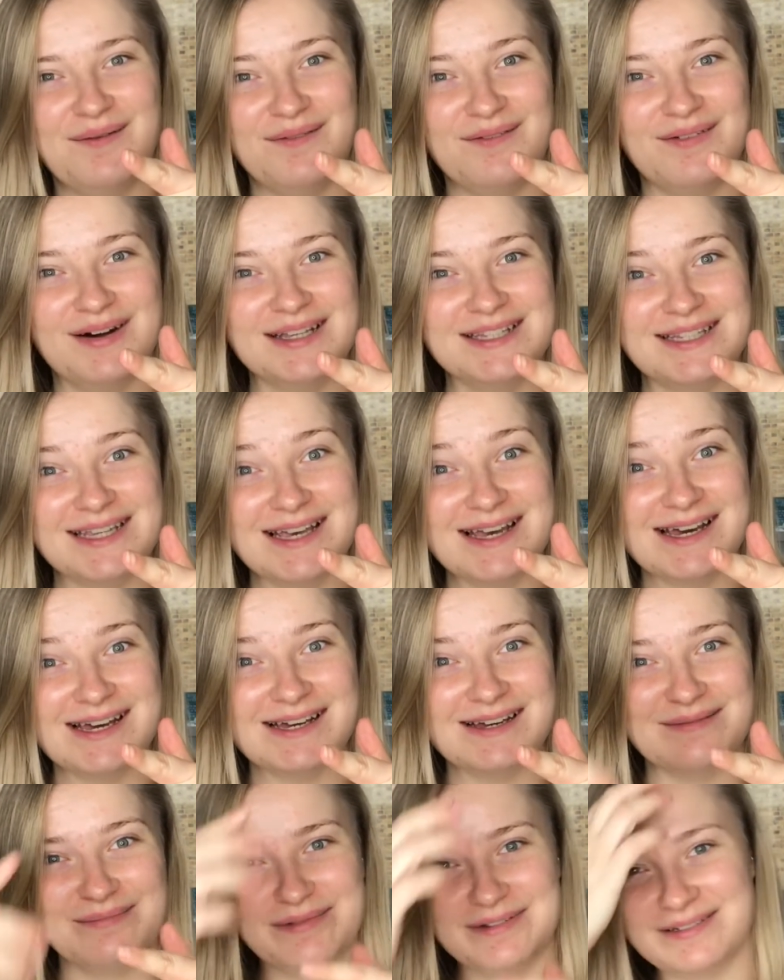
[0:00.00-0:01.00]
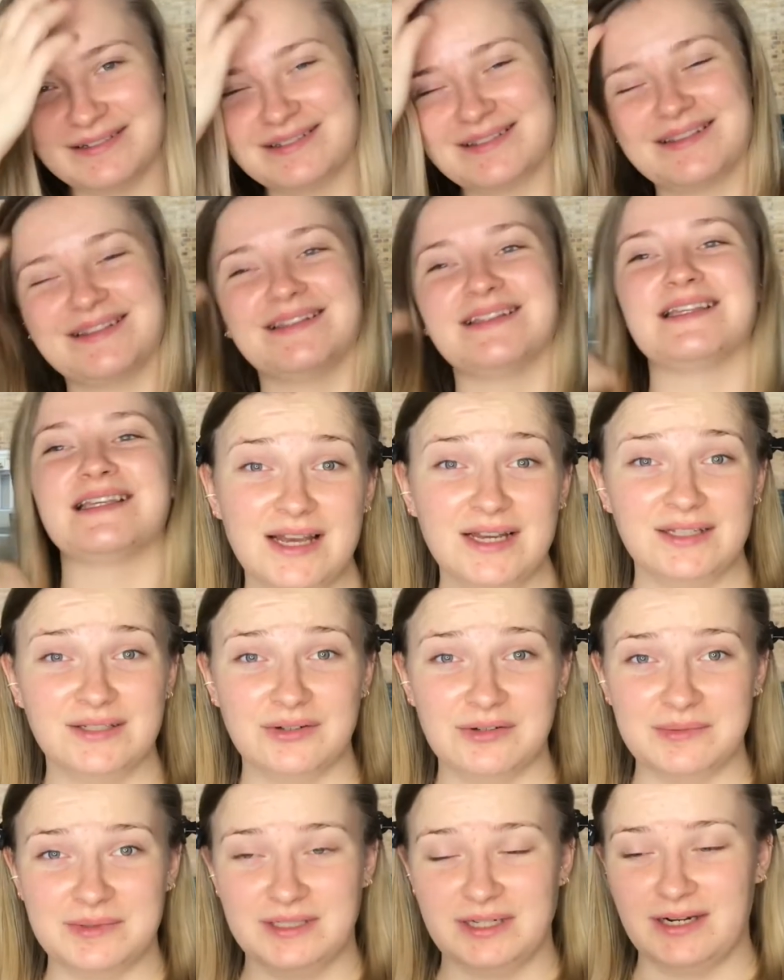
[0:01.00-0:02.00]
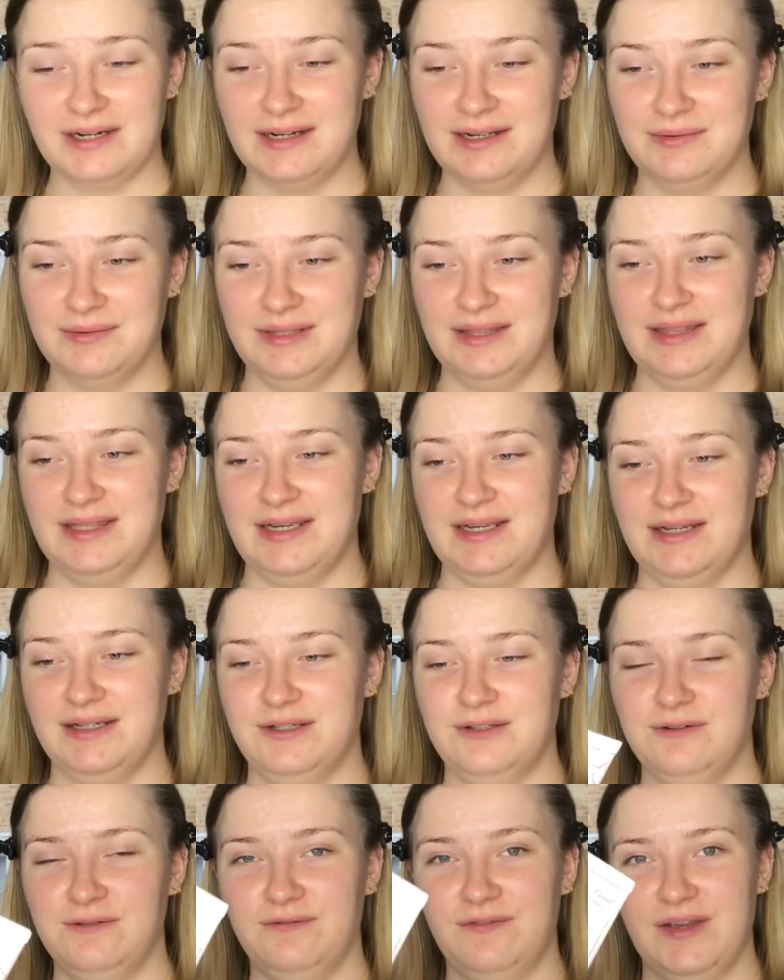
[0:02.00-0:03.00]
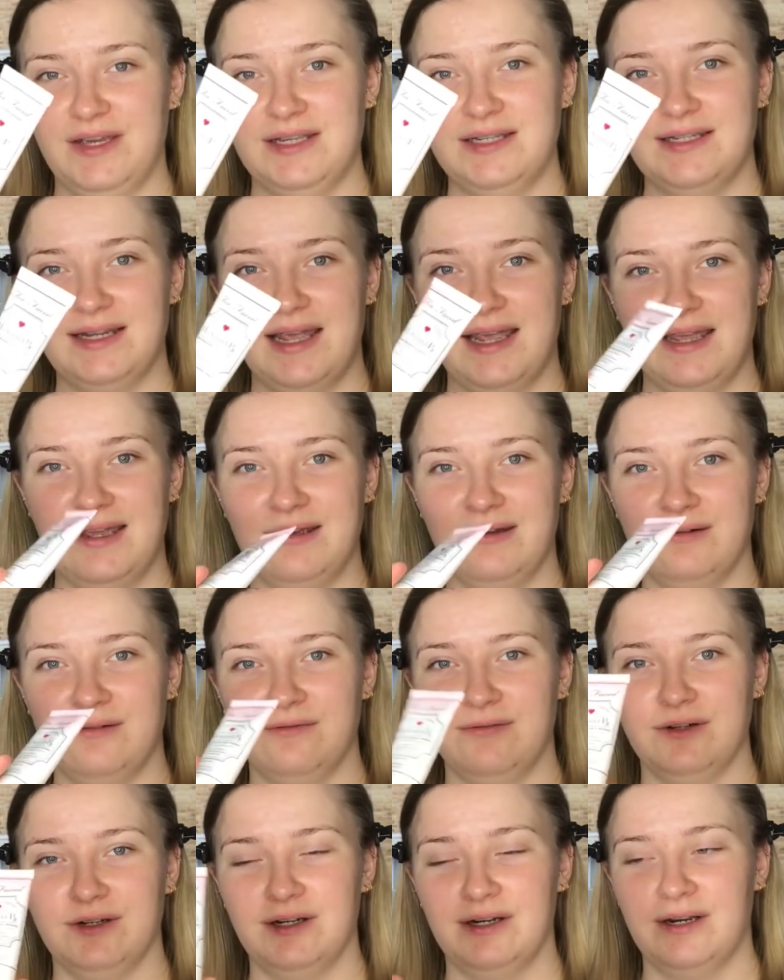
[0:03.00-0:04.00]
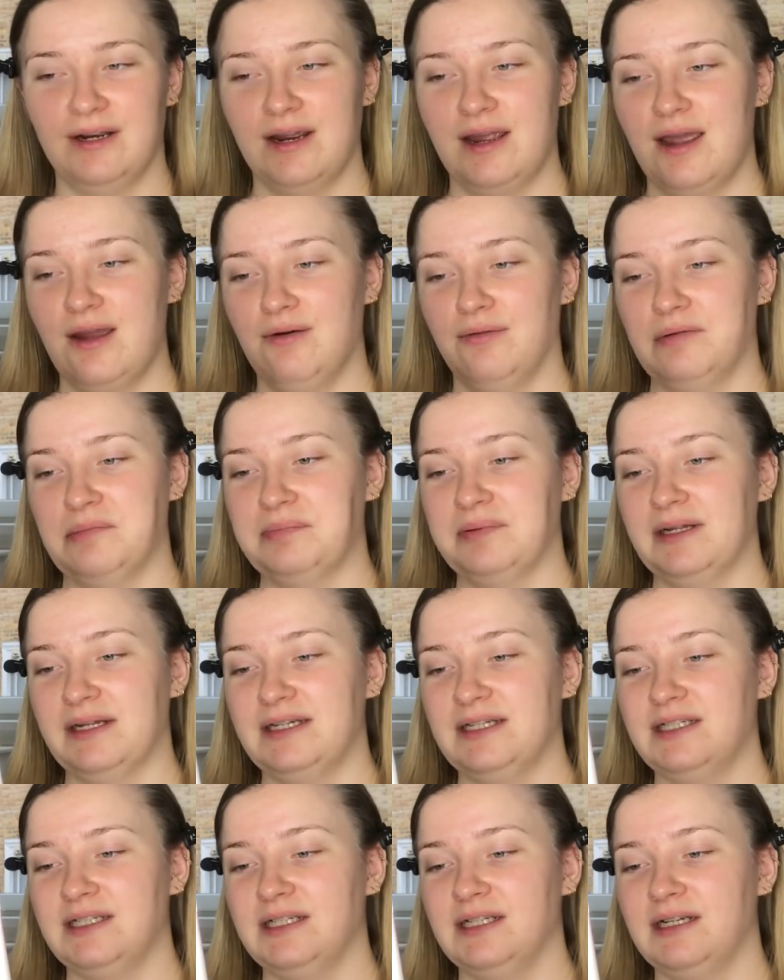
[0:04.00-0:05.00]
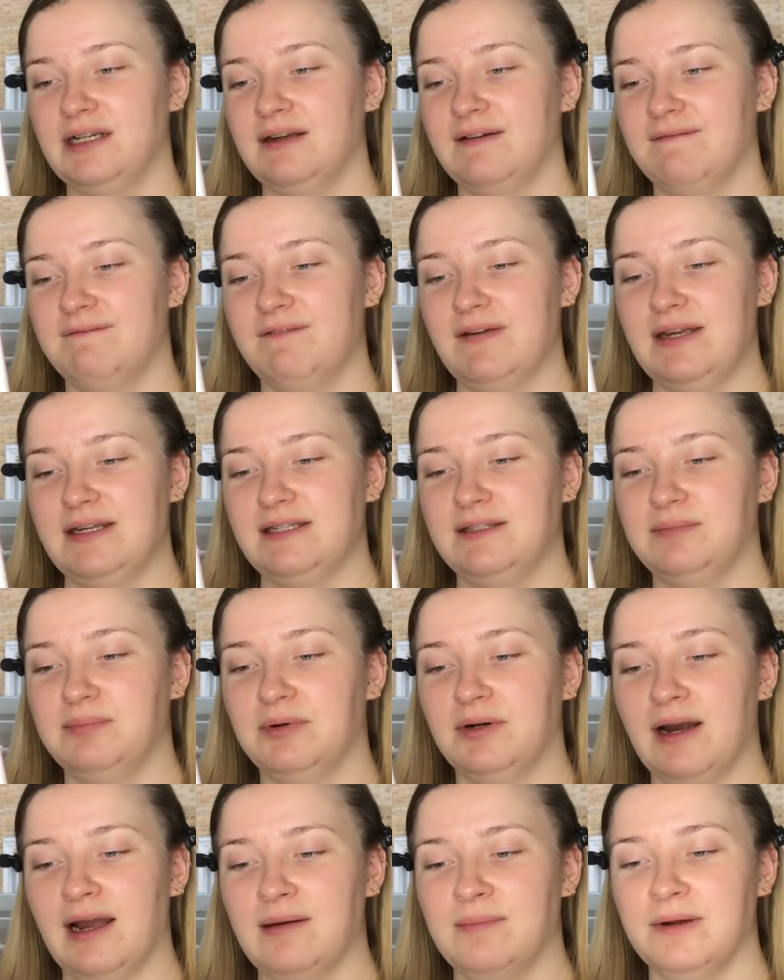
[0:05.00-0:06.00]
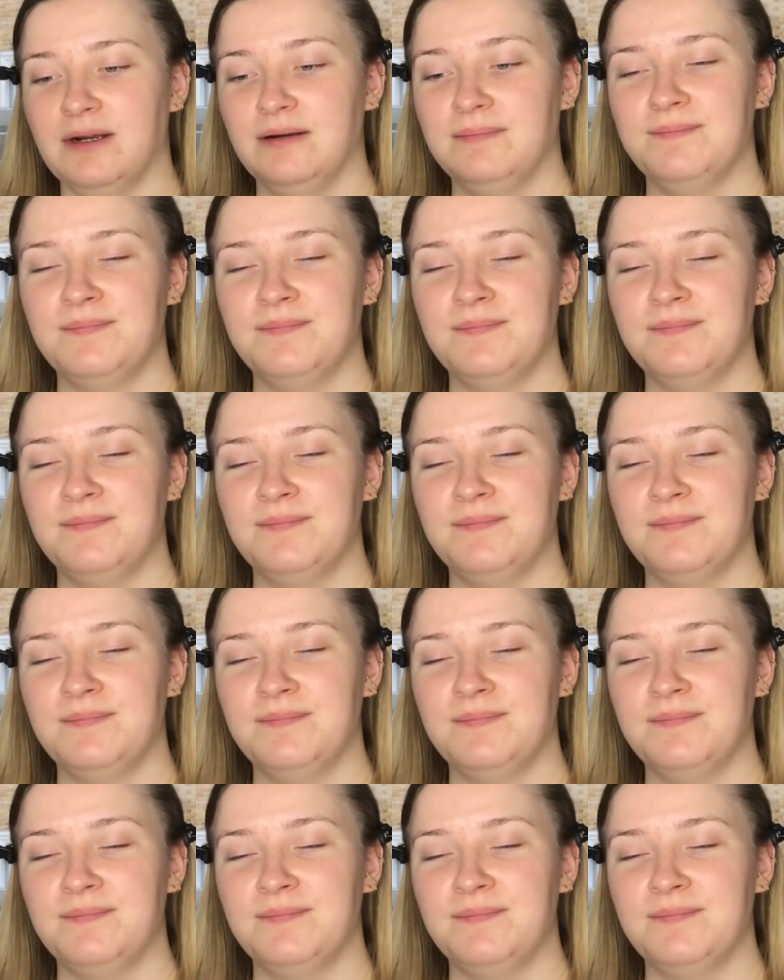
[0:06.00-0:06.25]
What's up? So I'm starting with the Too Faced Hangover Replenishing Face Primer.